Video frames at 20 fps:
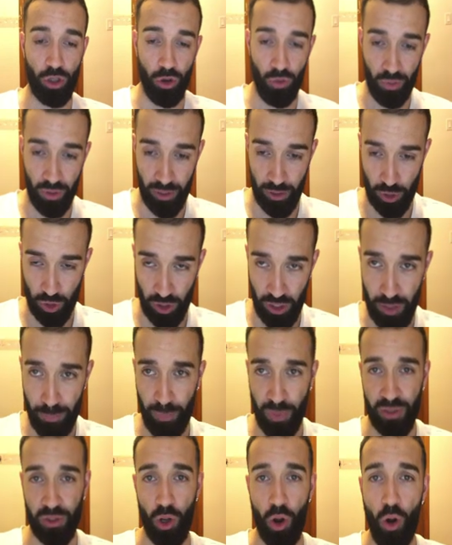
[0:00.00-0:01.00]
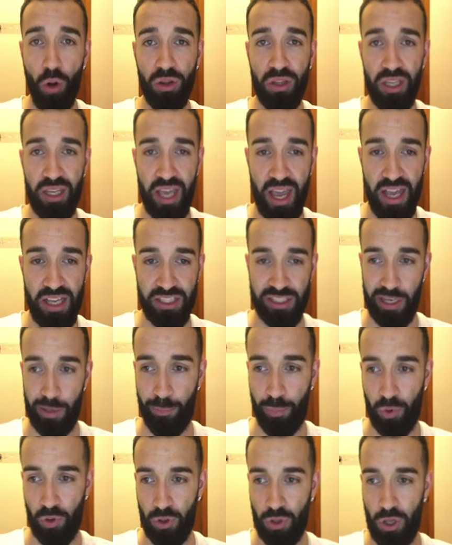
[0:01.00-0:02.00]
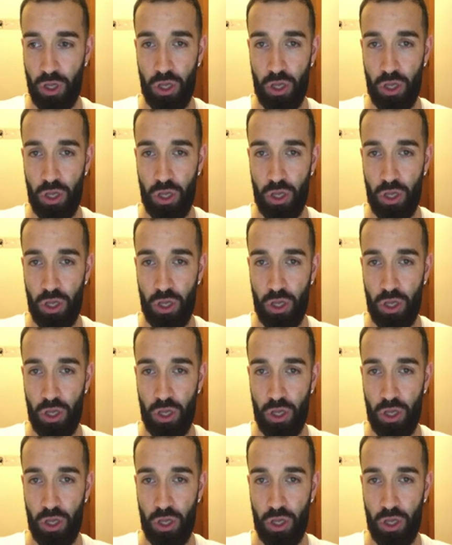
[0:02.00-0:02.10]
you don't want to draw, but the OTK is simple.